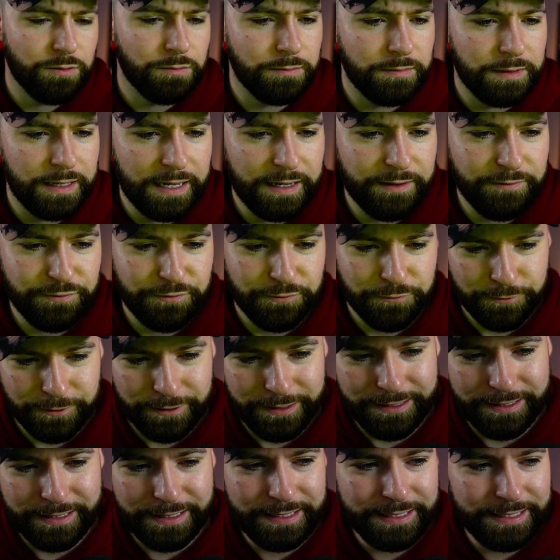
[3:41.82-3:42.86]
my
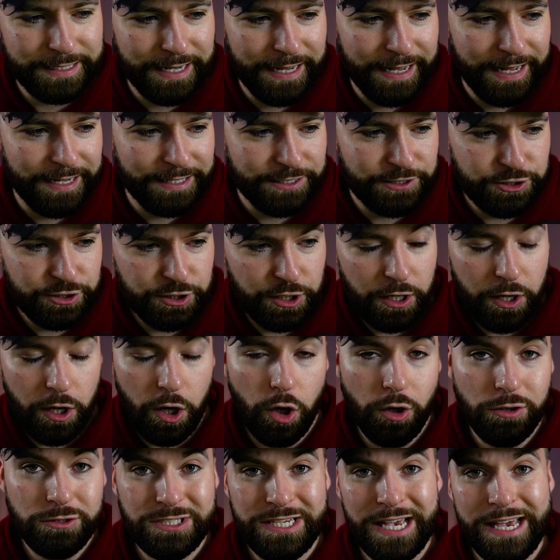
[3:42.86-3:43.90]
freaking gosh,
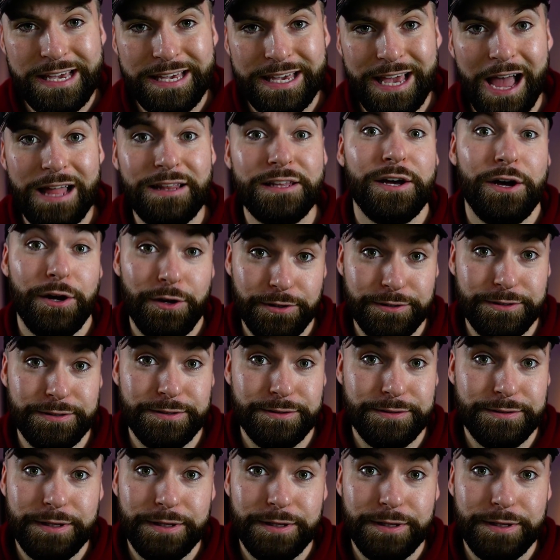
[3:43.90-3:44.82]
Jose Callejon.